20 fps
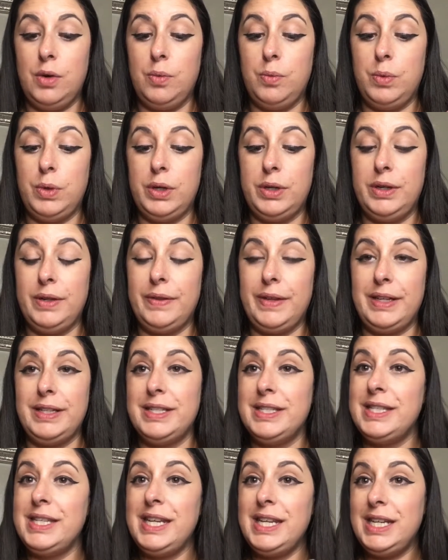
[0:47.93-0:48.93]
would like to
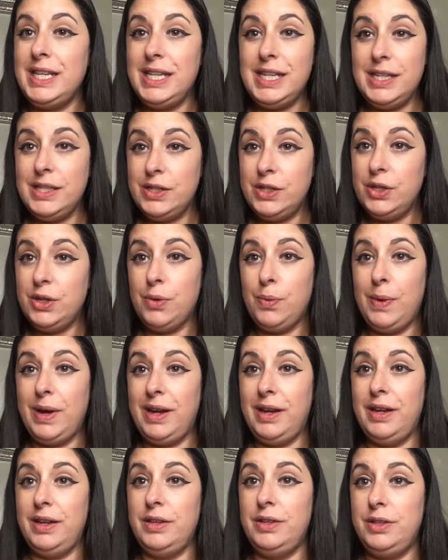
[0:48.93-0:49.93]
see an easier
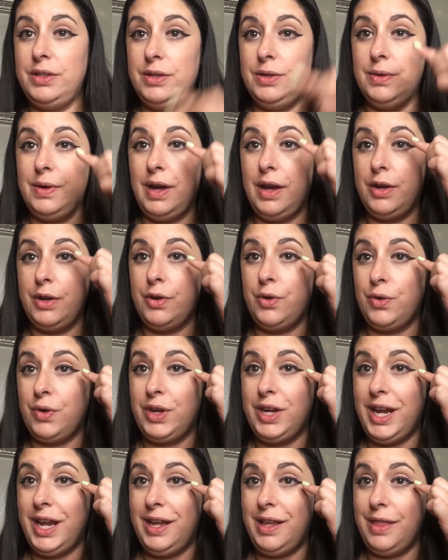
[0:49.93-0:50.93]
way to kind of
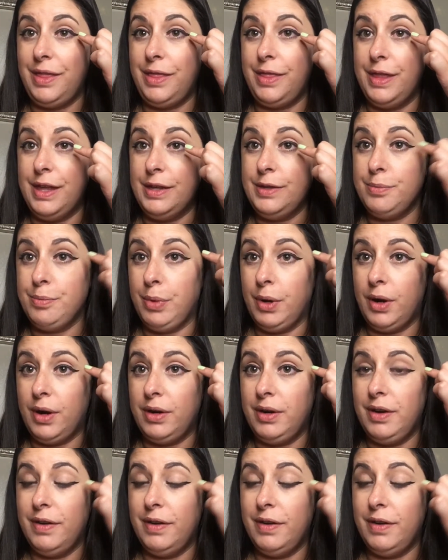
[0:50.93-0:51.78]
create this part